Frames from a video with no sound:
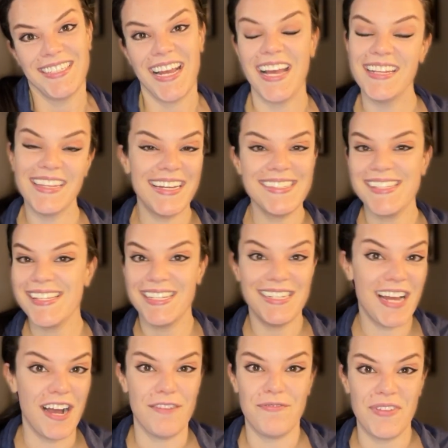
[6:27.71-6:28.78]
And that's
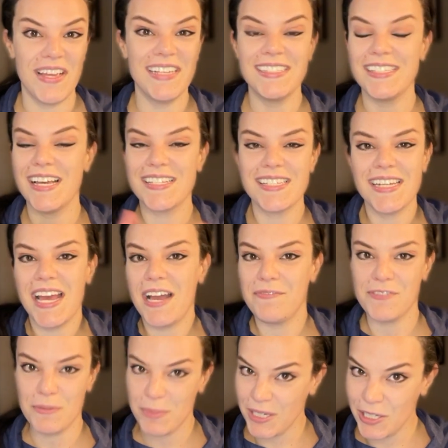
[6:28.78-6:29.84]
enough. It doesn't have
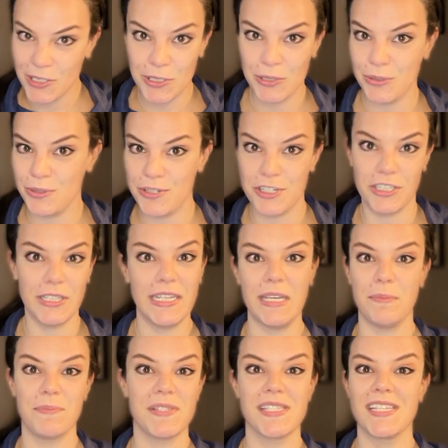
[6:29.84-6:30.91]
to be huge
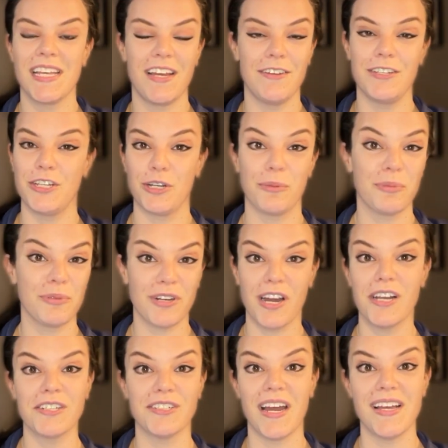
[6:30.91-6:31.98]
leaps in your
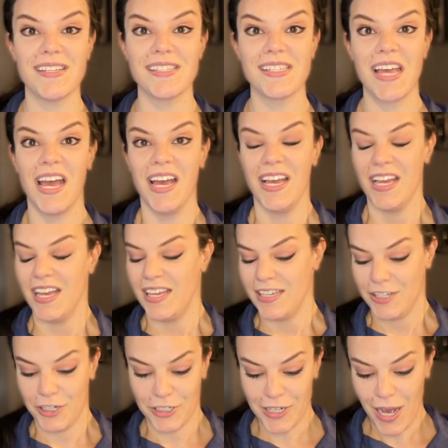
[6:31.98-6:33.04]
progress.
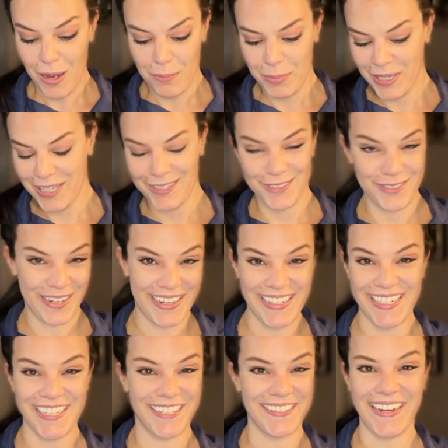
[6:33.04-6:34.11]
You're not being
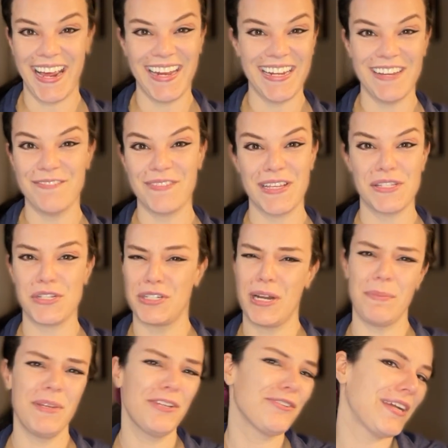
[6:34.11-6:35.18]
graded on any of this. You're not
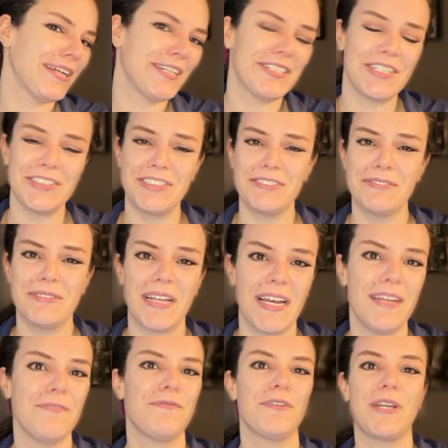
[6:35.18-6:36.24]
being graded on your
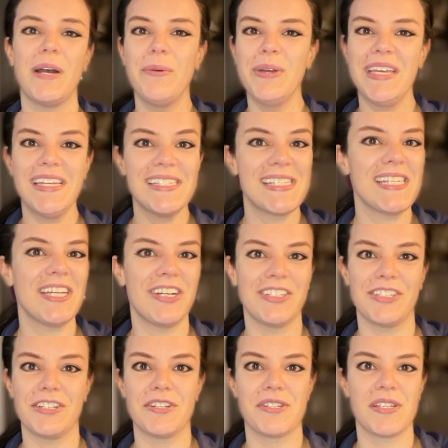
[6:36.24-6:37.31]
life. Go easy on
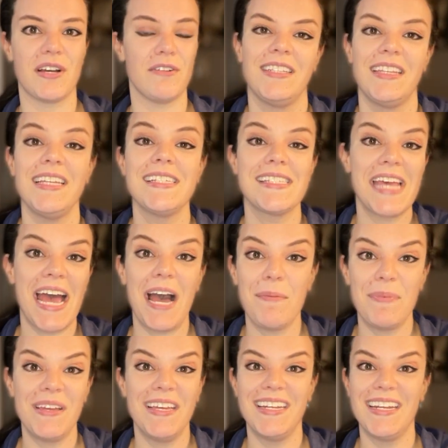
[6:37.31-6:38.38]
yourself. Things
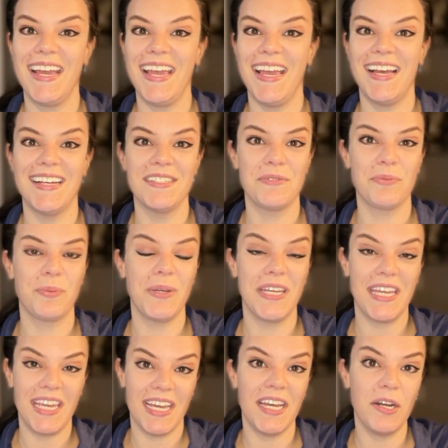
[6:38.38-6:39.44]
happen, and we
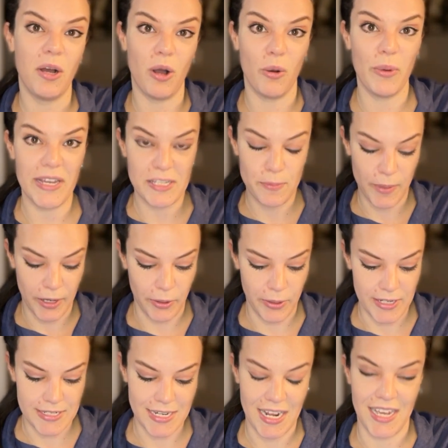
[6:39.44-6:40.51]
can't always
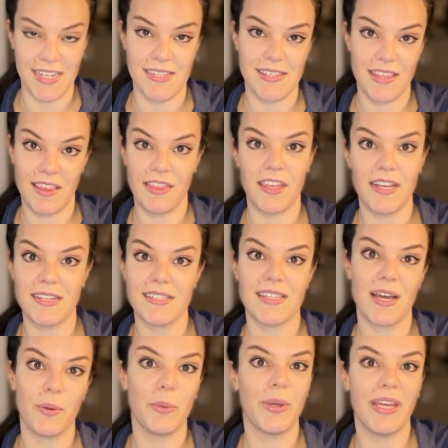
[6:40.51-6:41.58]
prioritize the things
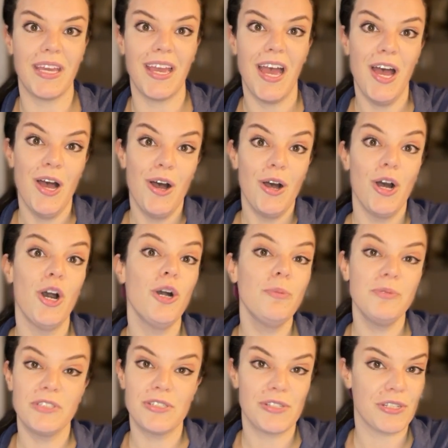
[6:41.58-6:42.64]
that we
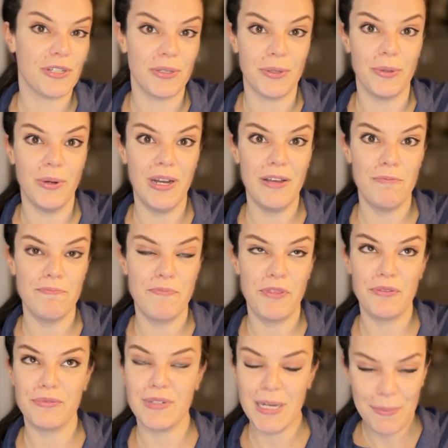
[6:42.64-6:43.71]
hoped to
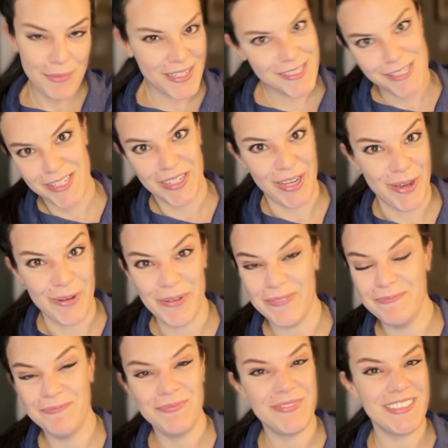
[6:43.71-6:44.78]
3 months ago.
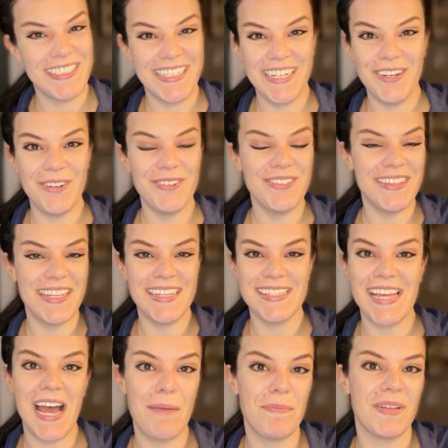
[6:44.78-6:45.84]
Things
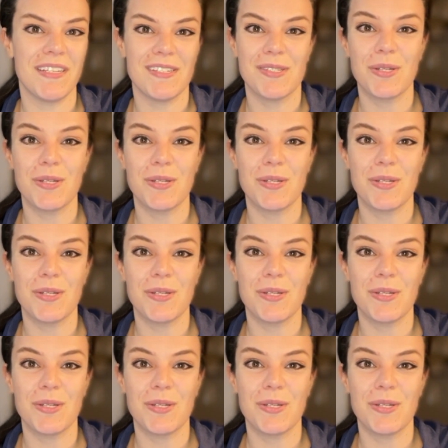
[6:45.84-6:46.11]
happen.